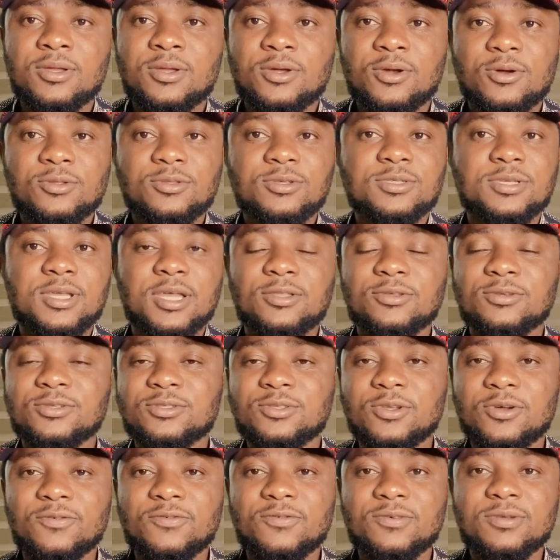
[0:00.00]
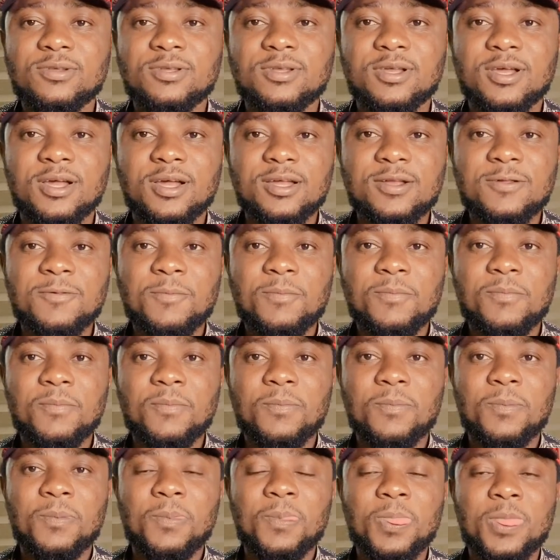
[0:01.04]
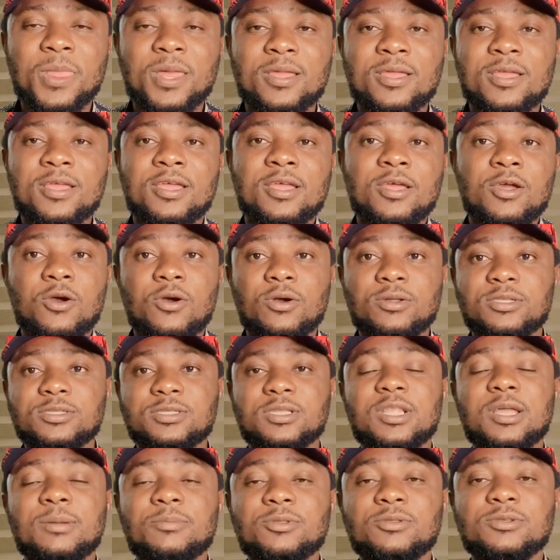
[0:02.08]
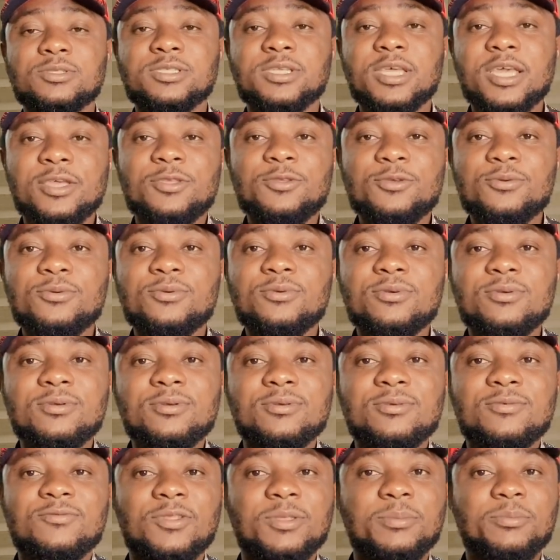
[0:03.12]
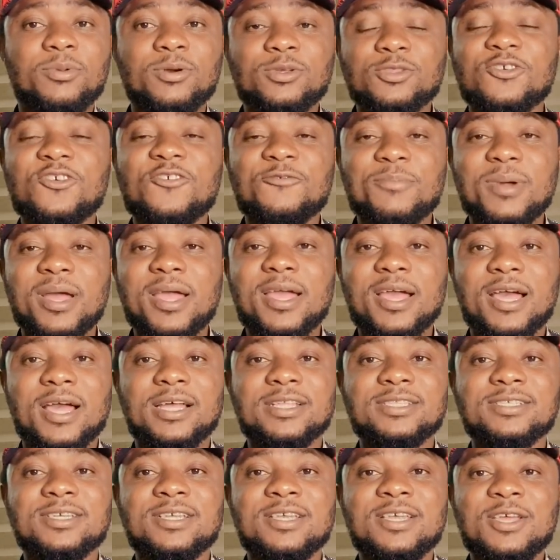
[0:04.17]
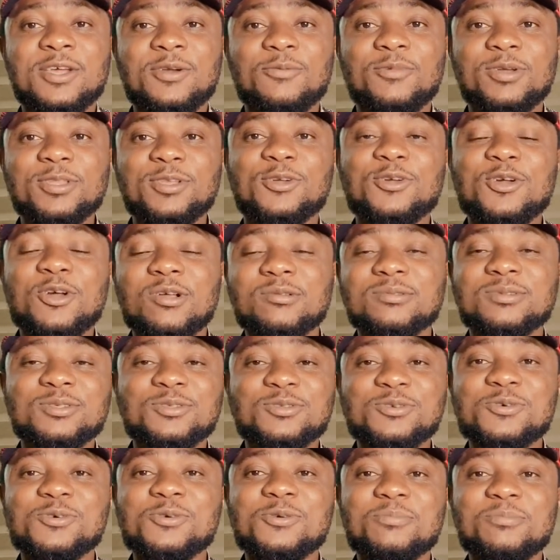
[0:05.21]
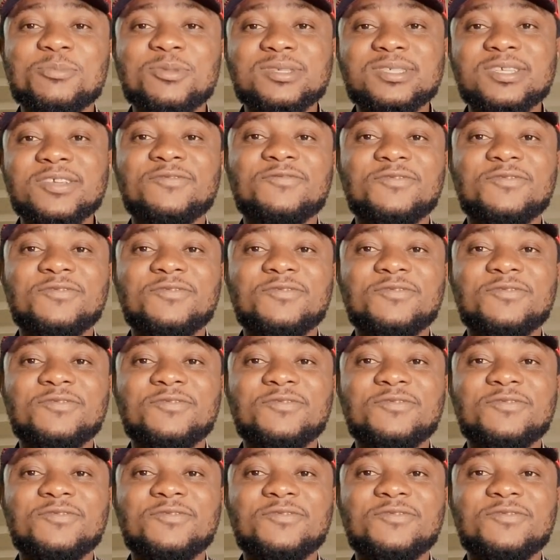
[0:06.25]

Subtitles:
all those kind of stuff, huh? Honestly, I'm going to tell you from the bottom of my heart, when it comes to music